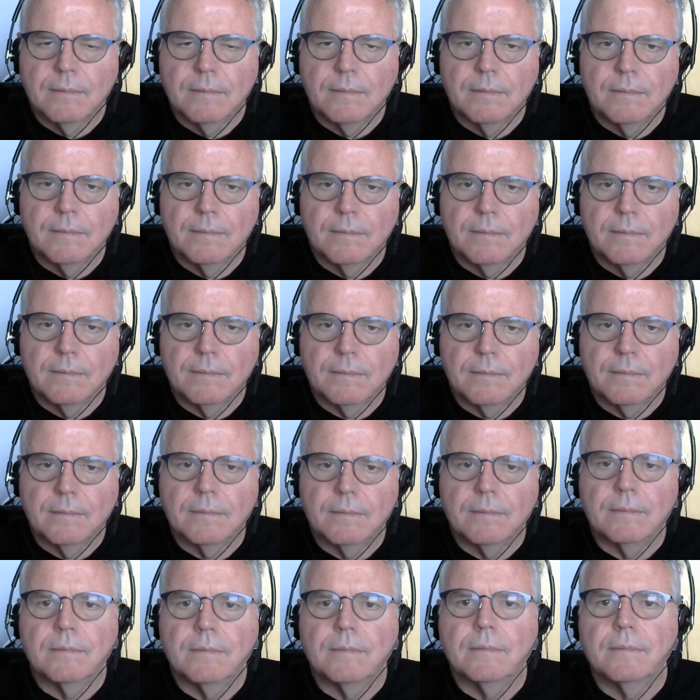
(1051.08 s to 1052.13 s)

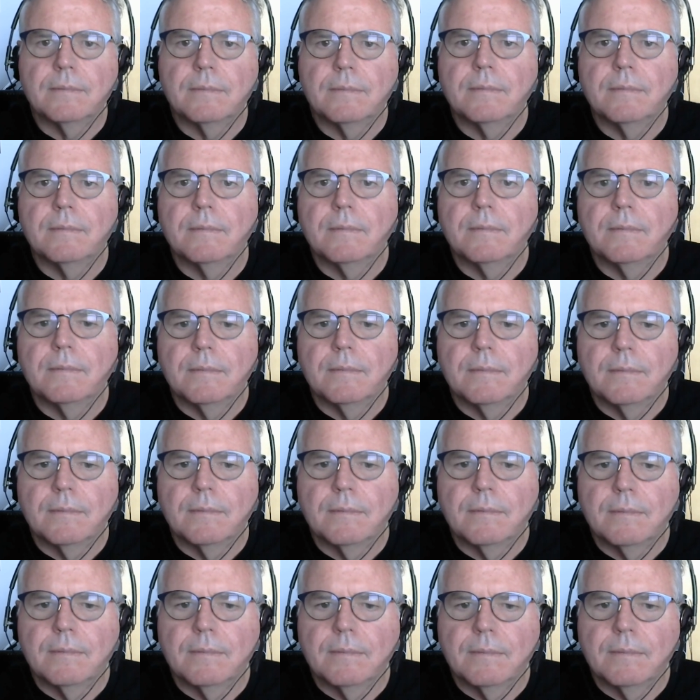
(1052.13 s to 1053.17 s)

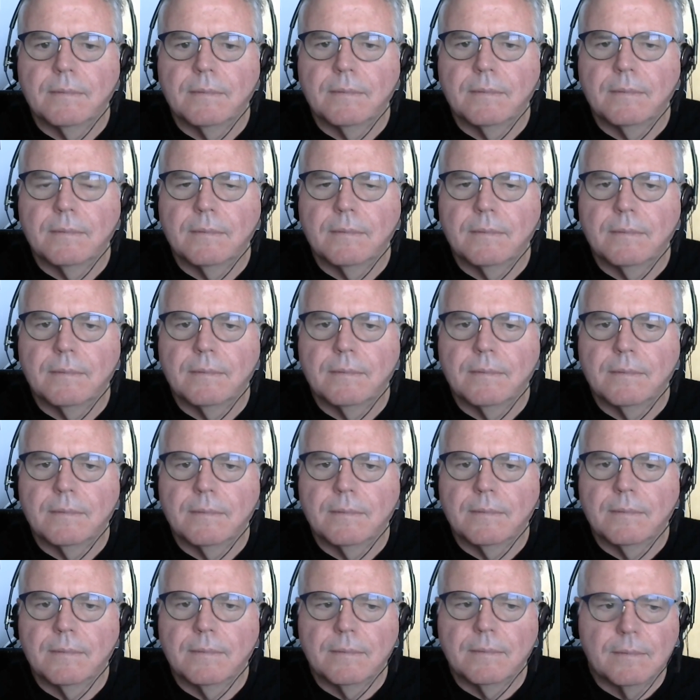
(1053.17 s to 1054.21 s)

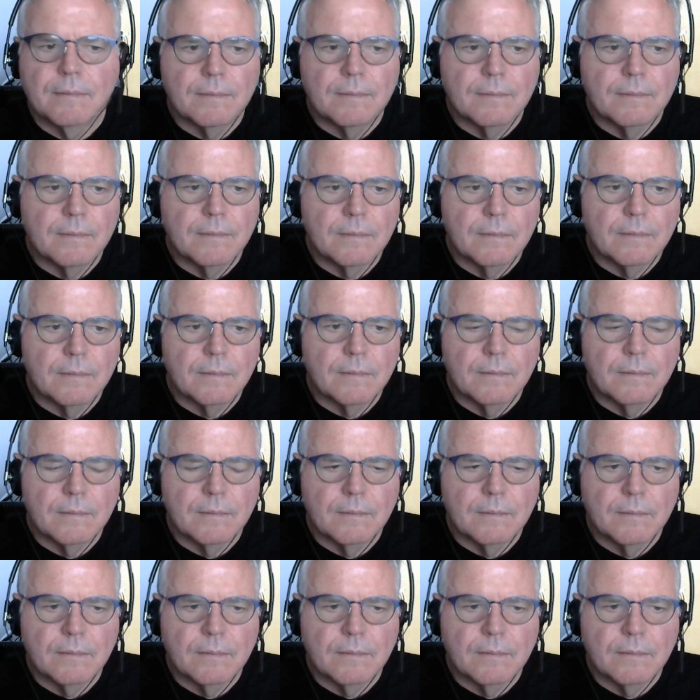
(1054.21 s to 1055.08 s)
(silent)